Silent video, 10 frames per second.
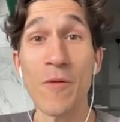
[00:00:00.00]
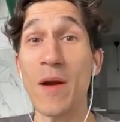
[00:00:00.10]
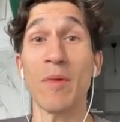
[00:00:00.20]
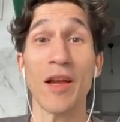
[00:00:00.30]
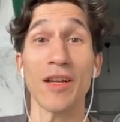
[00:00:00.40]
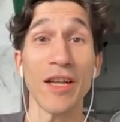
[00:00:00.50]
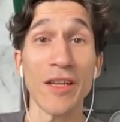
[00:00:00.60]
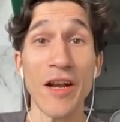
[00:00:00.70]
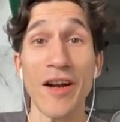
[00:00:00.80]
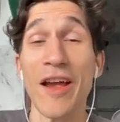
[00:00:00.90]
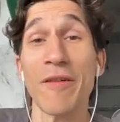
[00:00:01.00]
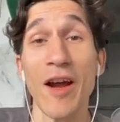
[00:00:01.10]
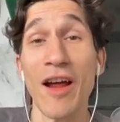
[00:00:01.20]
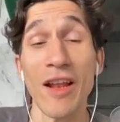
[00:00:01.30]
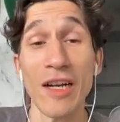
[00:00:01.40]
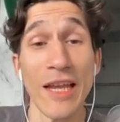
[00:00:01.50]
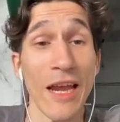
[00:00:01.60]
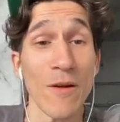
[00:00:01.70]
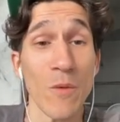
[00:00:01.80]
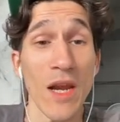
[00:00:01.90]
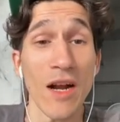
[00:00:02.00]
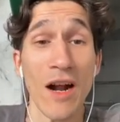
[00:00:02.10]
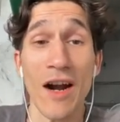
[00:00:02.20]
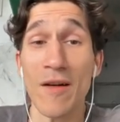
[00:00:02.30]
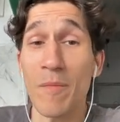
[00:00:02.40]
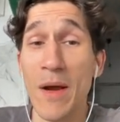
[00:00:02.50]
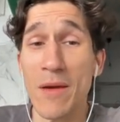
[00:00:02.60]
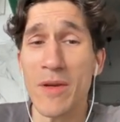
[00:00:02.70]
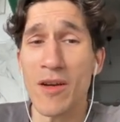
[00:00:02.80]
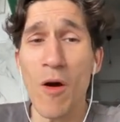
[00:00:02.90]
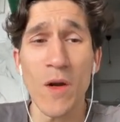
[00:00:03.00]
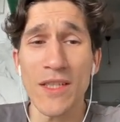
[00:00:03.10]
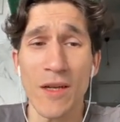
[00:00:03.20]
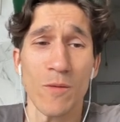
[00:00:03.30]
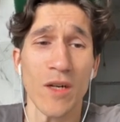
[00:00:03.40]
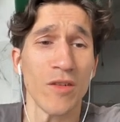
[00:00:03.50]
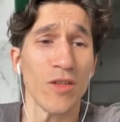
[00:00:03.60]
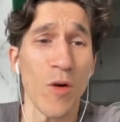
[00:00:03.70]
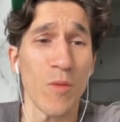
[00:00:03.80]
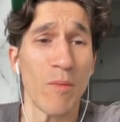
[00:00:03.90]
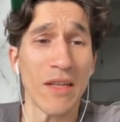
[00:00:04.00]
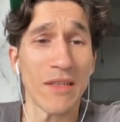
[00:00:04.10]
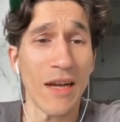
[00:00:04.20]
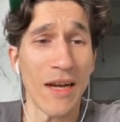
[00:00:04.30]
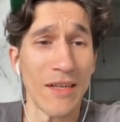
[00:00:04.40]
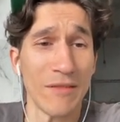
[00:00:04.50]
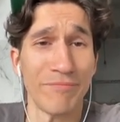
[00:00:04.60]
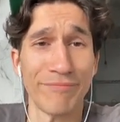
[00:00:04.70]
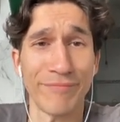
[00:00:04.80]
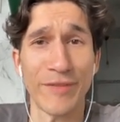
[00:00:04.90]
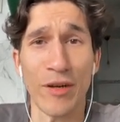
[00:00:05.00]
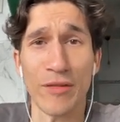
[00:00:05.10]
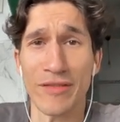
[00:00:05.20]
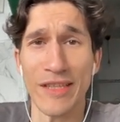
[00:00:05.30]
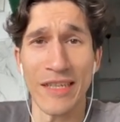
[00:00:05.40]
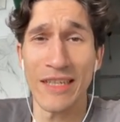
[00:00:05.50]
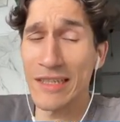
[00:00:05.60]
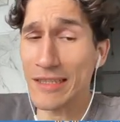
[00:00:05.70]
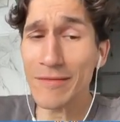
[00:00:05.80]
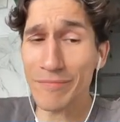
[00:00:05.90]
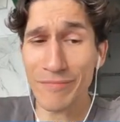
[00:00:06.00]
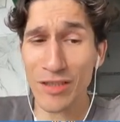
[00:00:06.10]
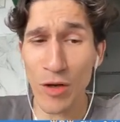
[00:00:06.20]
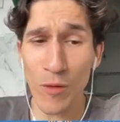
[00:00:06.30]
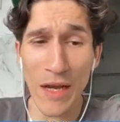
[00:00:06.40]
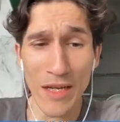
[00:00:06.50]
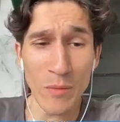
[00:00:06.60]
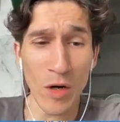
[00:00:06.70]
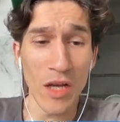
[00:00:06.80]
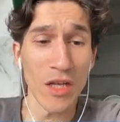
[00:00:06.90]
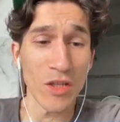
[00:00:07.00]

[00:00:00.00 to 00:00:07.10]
We're playing Catan here every other day. We are maybe going somewhere on the top, but I don't think so anymore.